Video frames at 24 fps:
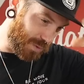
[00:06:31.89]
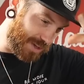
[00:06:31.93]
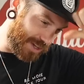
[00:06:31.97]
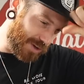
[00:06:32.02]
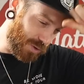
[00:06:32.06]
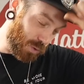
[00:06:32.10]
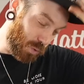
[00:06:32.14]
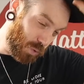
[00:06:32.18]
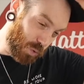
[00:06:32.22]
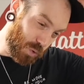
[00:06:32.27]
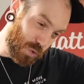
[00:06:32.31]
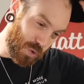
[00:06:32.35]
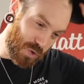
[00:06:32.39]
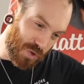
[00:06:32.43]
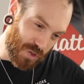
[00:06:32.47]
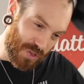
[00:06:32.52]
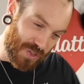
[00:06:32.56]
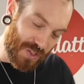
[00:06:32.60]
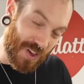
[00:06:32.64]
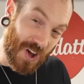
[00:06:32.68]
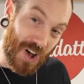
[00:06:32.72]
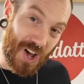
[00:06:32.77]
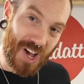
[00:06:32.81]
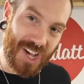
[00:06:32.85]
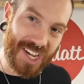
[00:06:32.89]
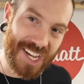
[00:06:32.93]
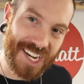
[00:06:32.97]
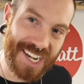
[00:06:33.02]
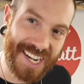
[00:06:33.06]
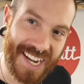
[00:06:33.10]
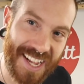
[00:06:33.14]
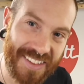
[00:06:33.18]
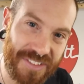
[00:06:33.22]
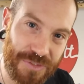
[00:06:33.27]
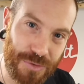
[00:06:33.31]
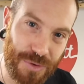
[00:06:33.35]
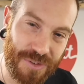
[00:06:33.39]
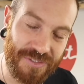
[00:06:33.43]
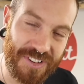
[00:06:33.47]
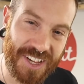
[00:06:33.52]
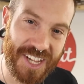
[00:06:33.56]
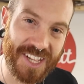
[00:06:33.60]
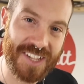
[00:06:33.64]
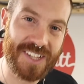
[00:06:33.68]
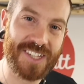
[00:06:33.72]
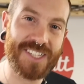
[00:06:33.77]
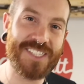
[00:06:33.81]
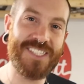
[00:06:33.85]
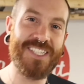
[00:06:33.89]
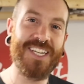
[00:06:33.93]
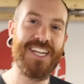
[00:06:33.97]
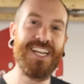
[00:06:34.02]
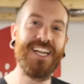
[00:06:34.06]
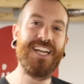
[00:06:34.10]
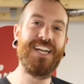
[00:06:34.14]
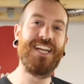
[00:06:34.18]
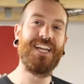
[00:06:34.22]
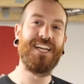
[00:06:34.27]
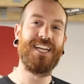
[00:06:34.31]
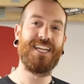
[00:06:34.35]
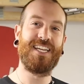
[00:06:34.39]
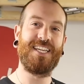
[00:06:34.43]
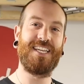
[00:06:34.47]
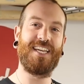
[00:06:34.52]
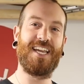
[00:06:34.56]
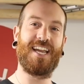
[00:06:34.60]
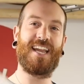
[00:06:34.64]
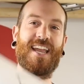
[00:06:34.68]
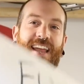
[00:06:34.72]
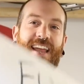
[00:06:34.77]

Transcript: When the old noggin gets revealed, you